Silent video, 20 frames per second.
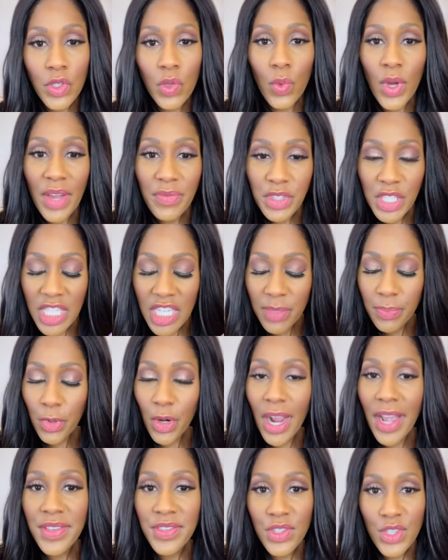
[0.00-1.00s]
So we'll have to keep
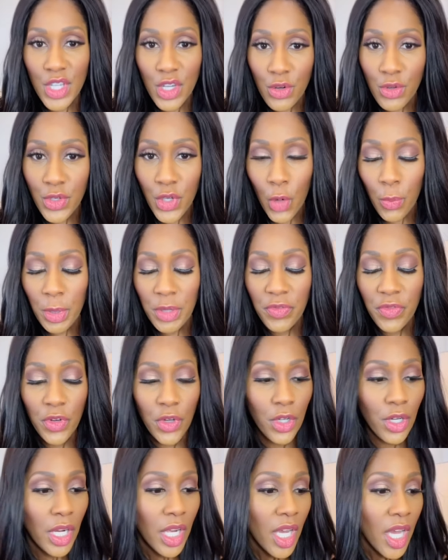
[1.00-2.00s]
our eyes and ears open
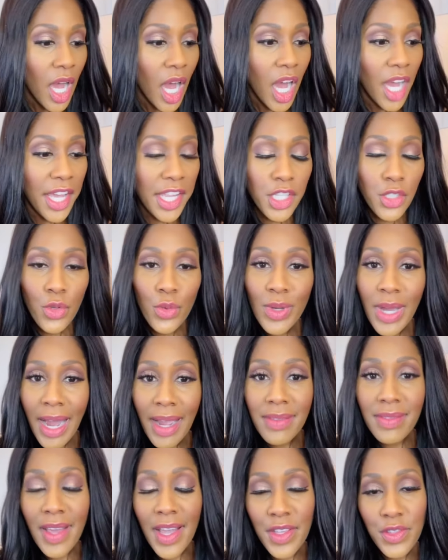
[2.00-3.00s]
for uh, any new
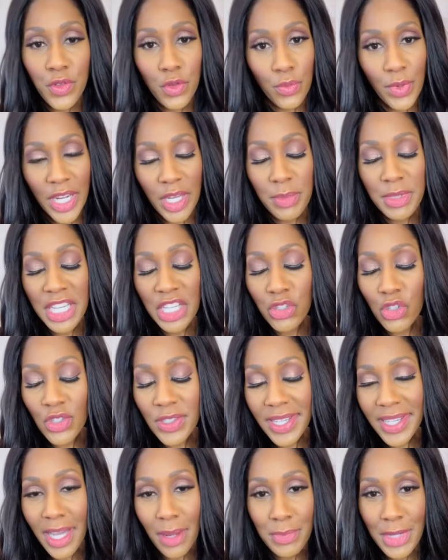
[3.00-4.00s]
guidelines or
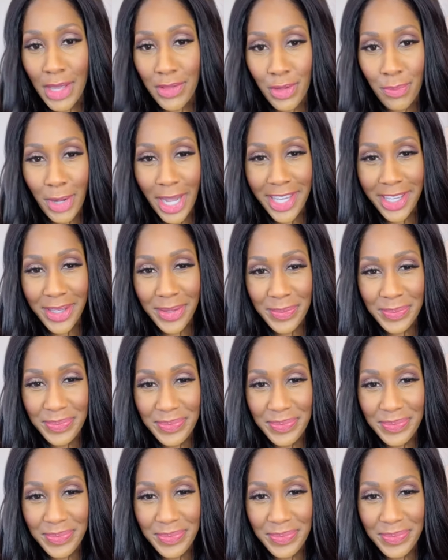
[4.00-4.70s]
recommendations that come down the pike.